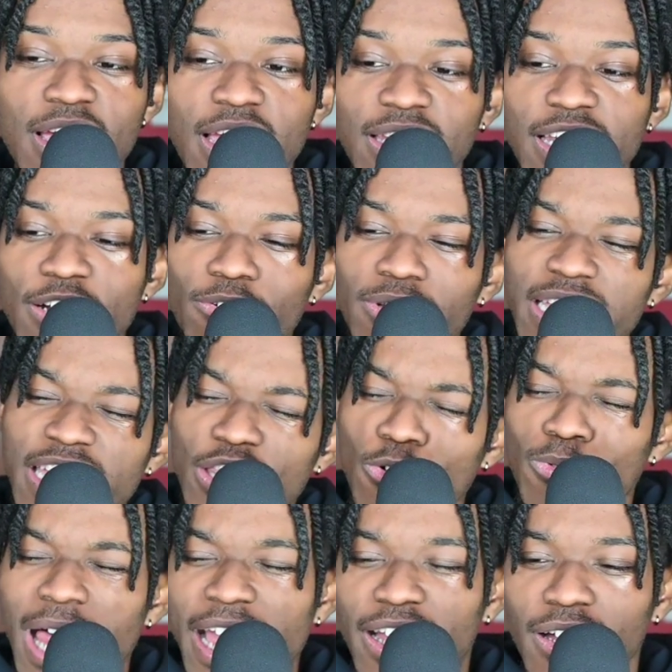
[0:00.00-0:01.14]
literally he threw
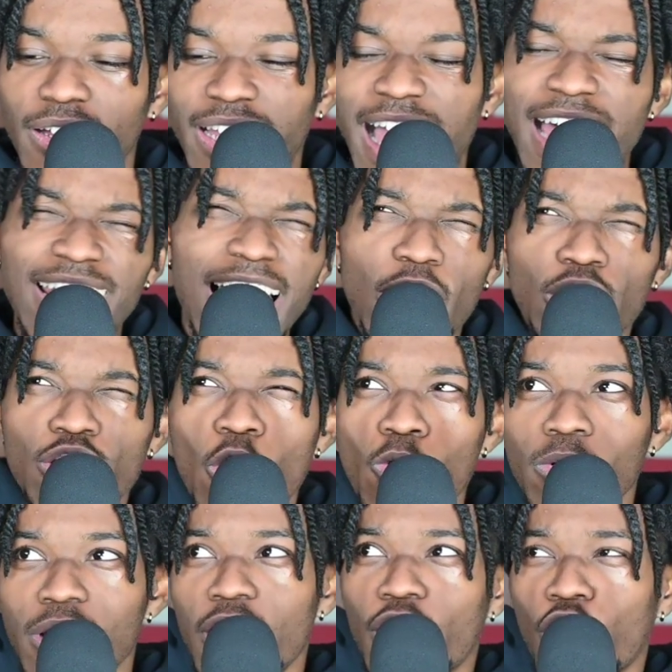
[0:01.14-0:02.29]
like a kind of like a no
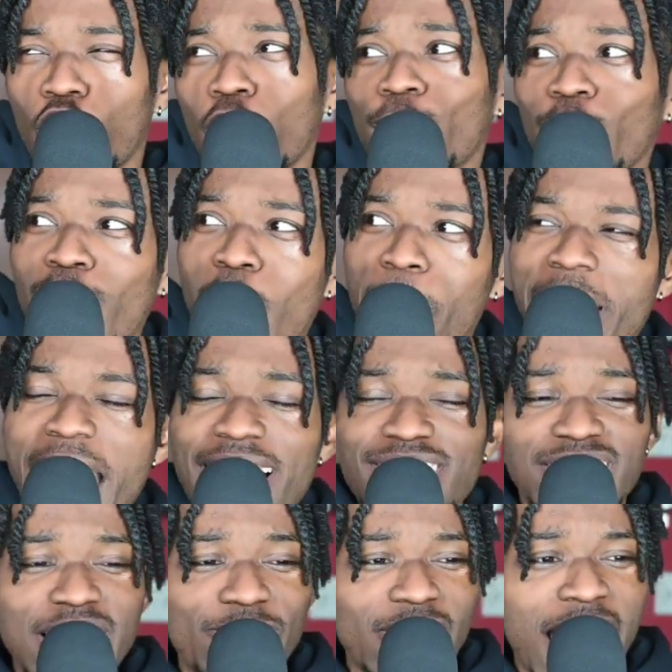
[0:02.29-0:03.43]
look curve around pass to
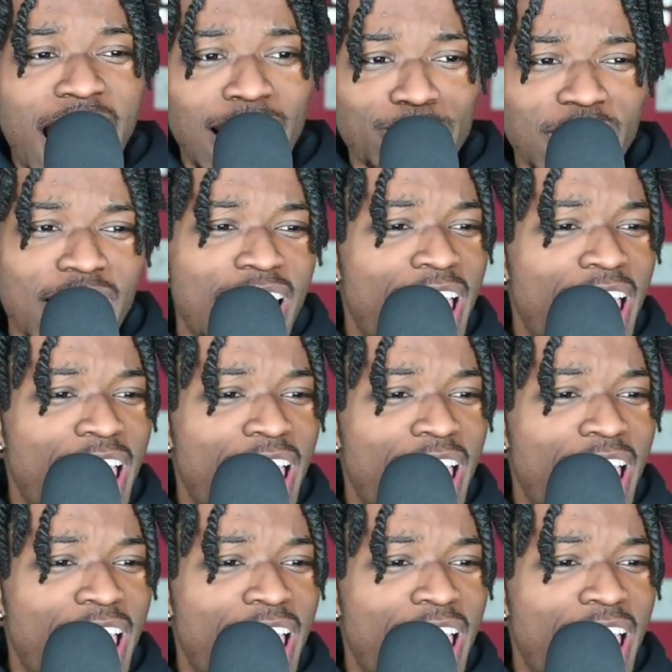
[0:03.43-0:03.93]
Steven Adams.